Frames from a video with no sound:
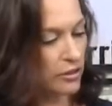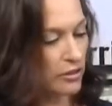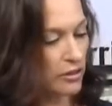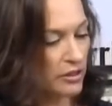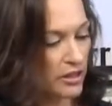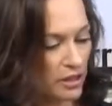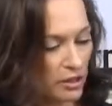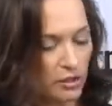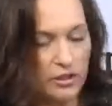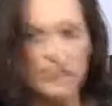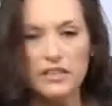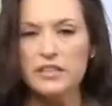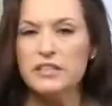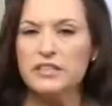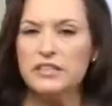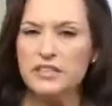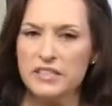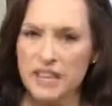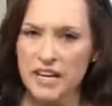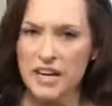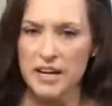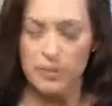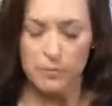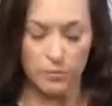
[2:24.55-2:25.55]
They're in
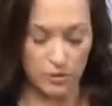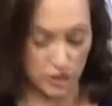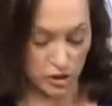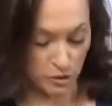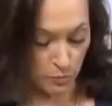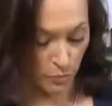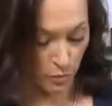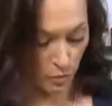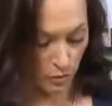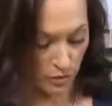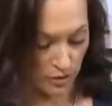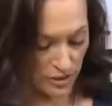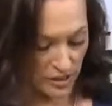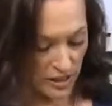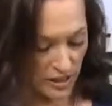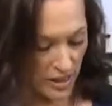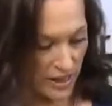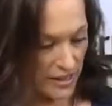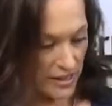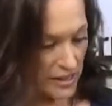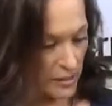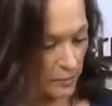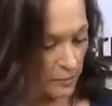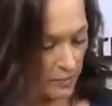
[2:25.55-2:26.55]
tablespoon
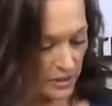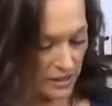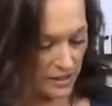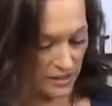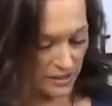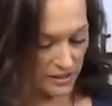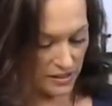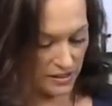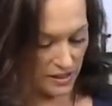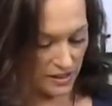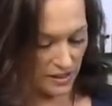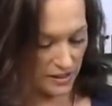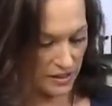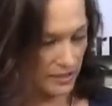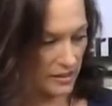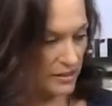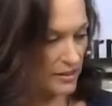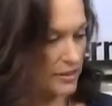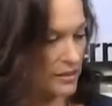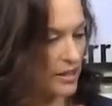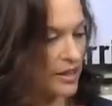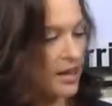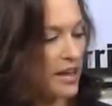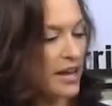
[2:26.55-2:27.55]
sized
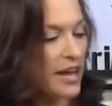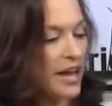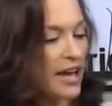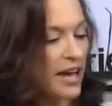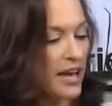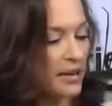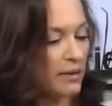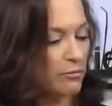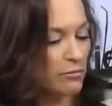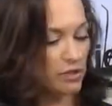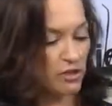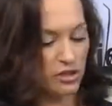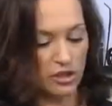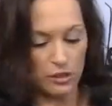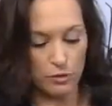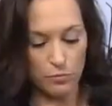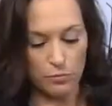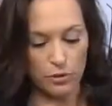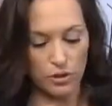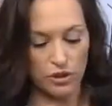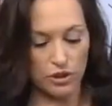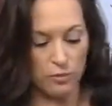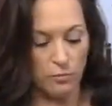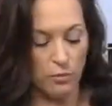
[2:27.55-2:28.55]
pieces, and I'm just gonna
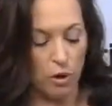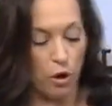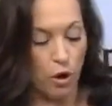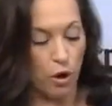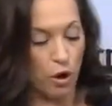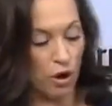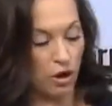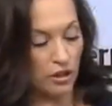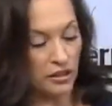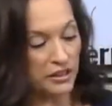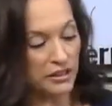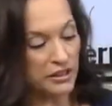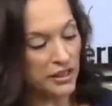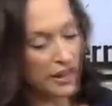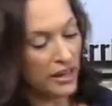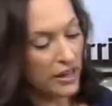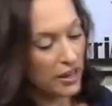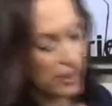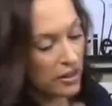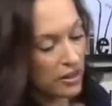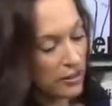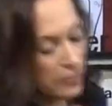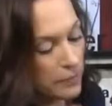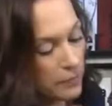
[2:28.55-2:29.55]
put them all in
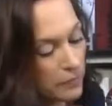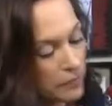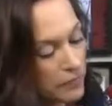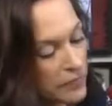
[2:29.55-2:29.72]
there,